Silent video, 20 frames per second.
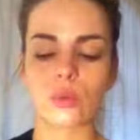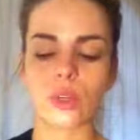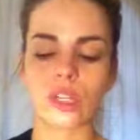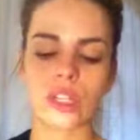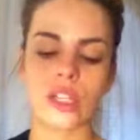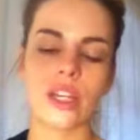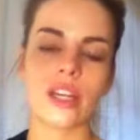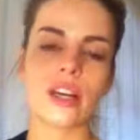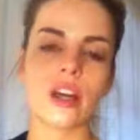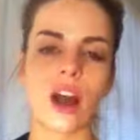
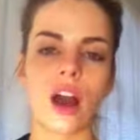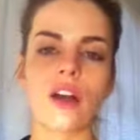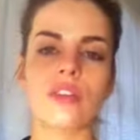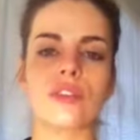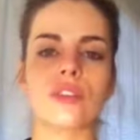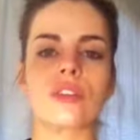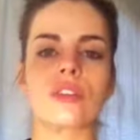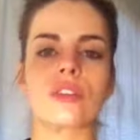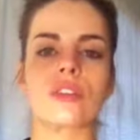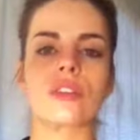really
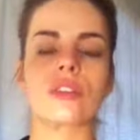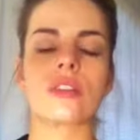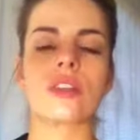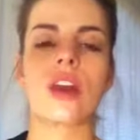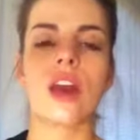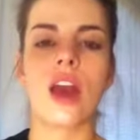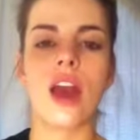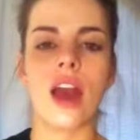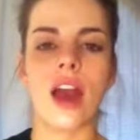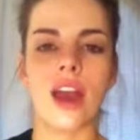covers
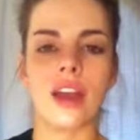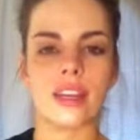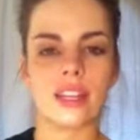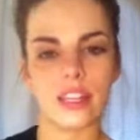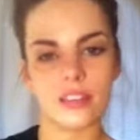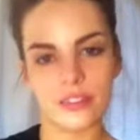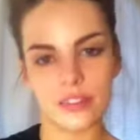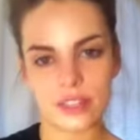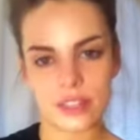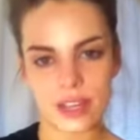and
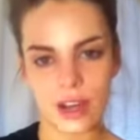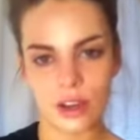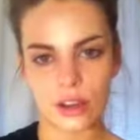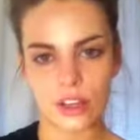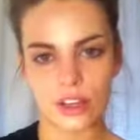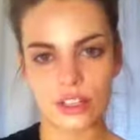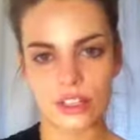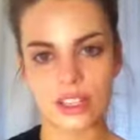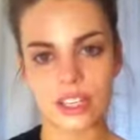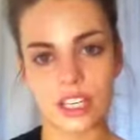evens out
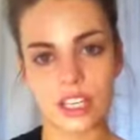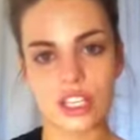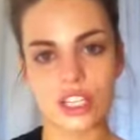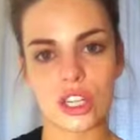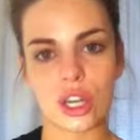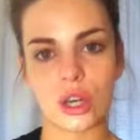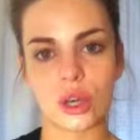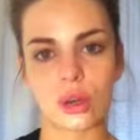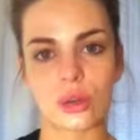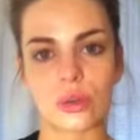your skin
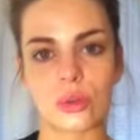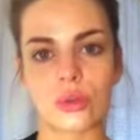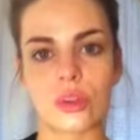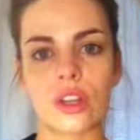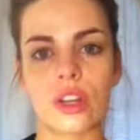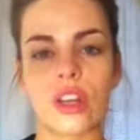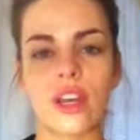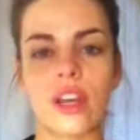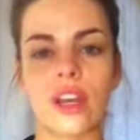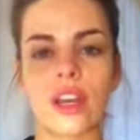tone,
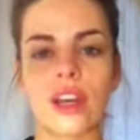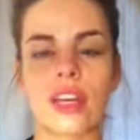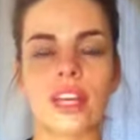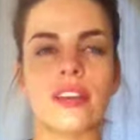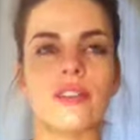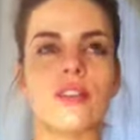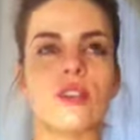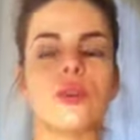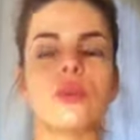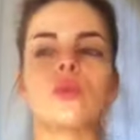
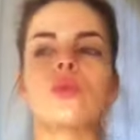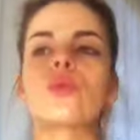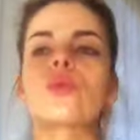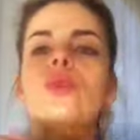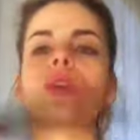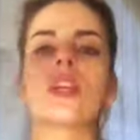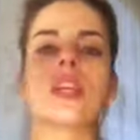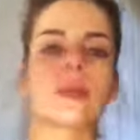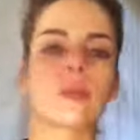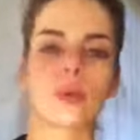gives you
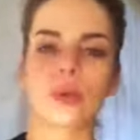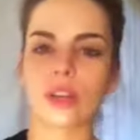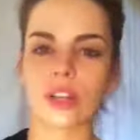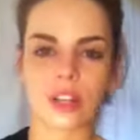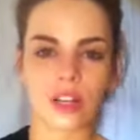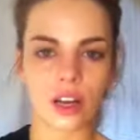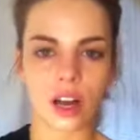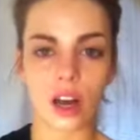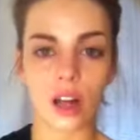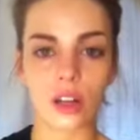really
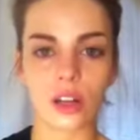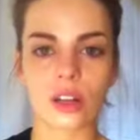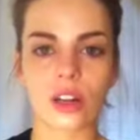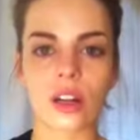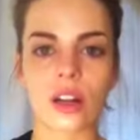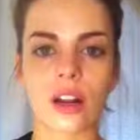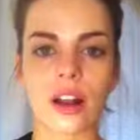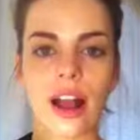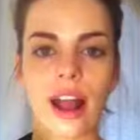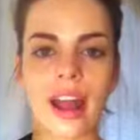pretty
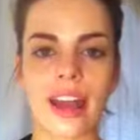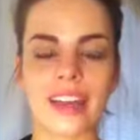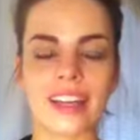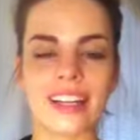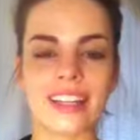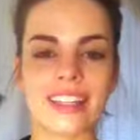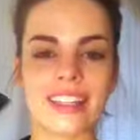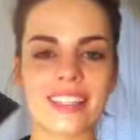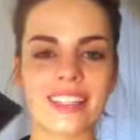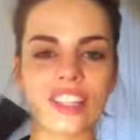color, and
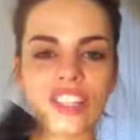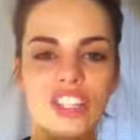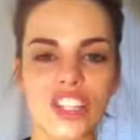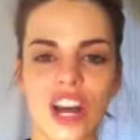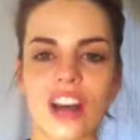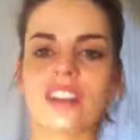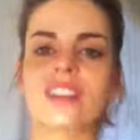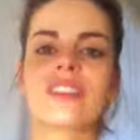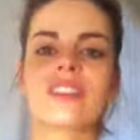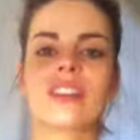it's
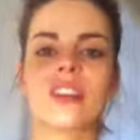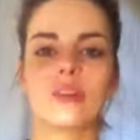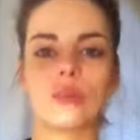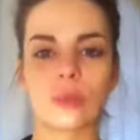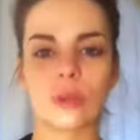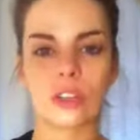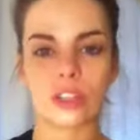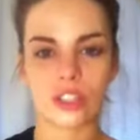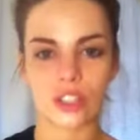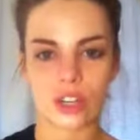just a
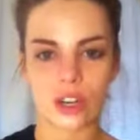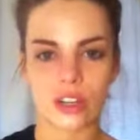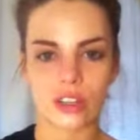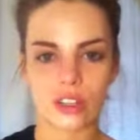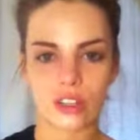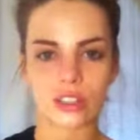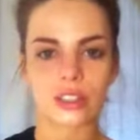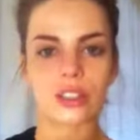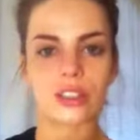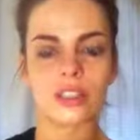
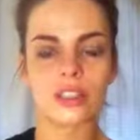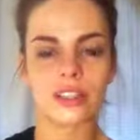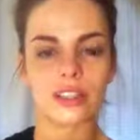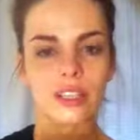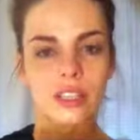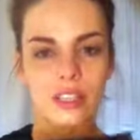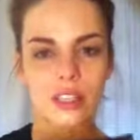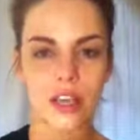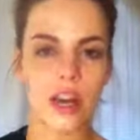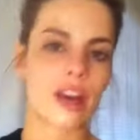moisturizer. It
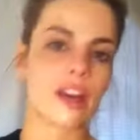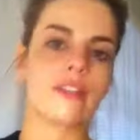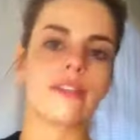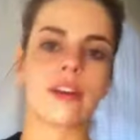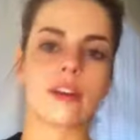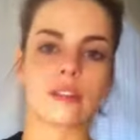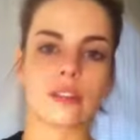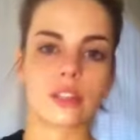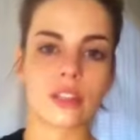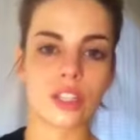is not a
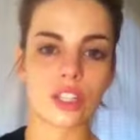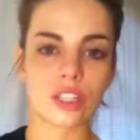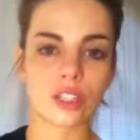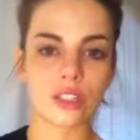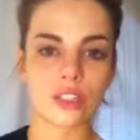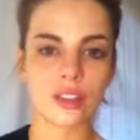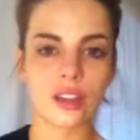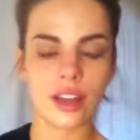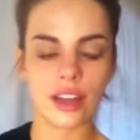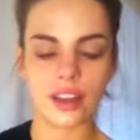
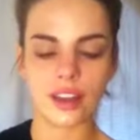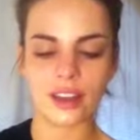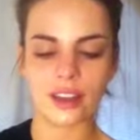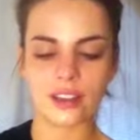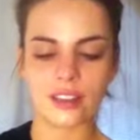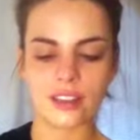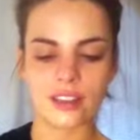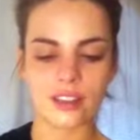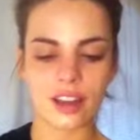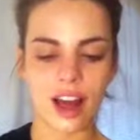foundation,
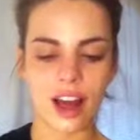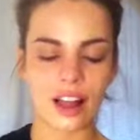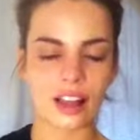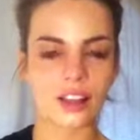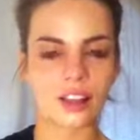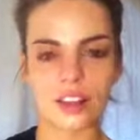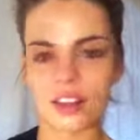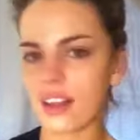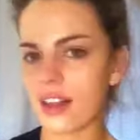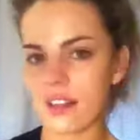and I
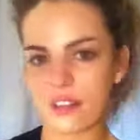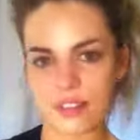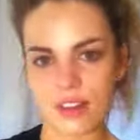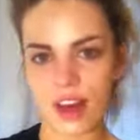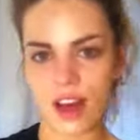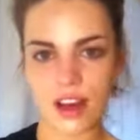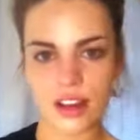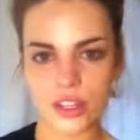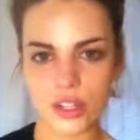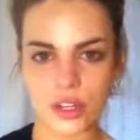love
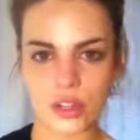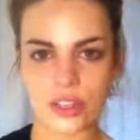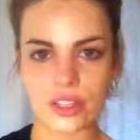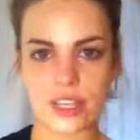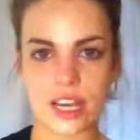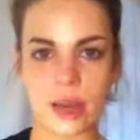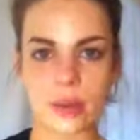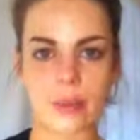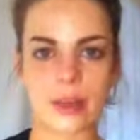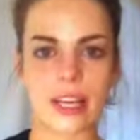that during the
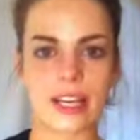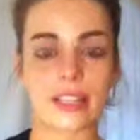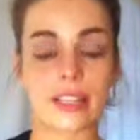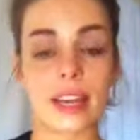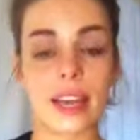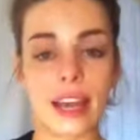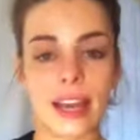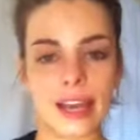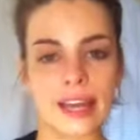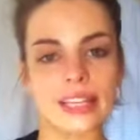day because
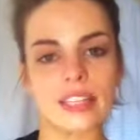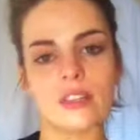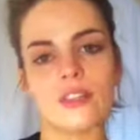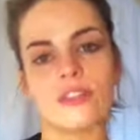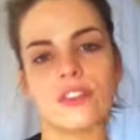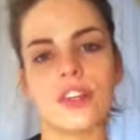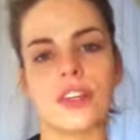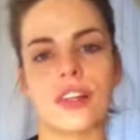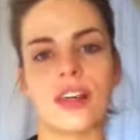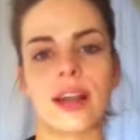I hate to
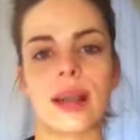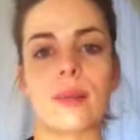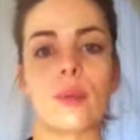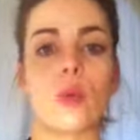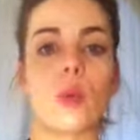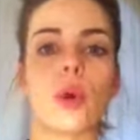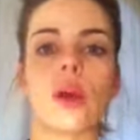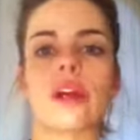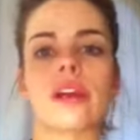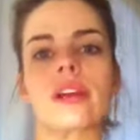feel like
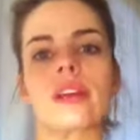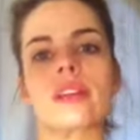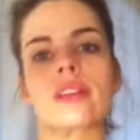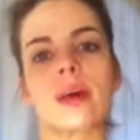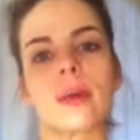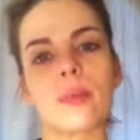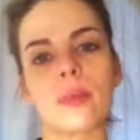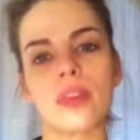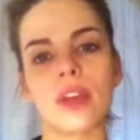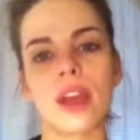I'm wearing
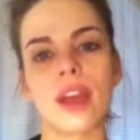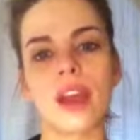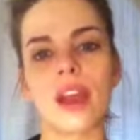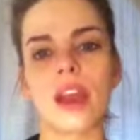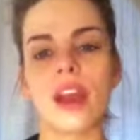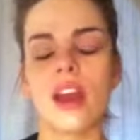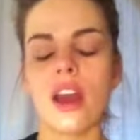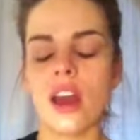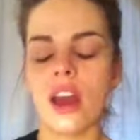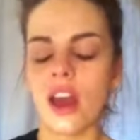
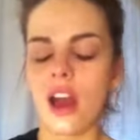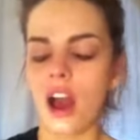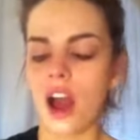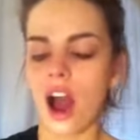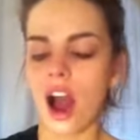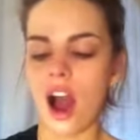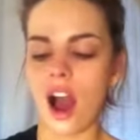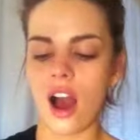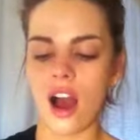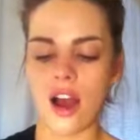something
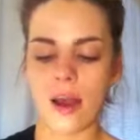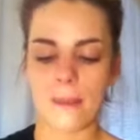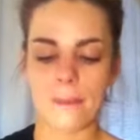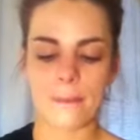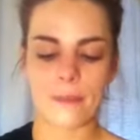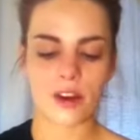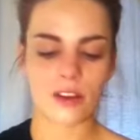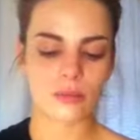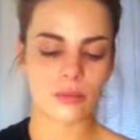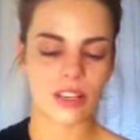
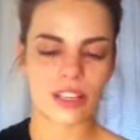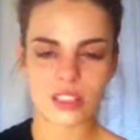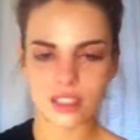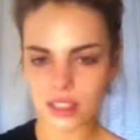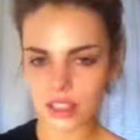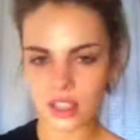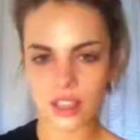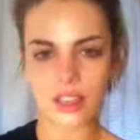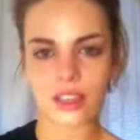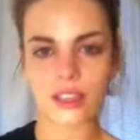on my
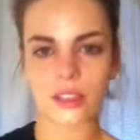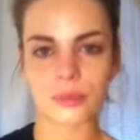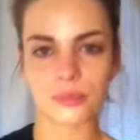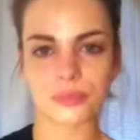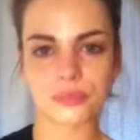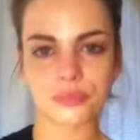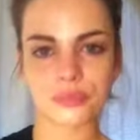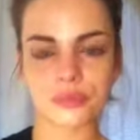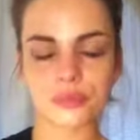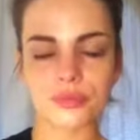skin.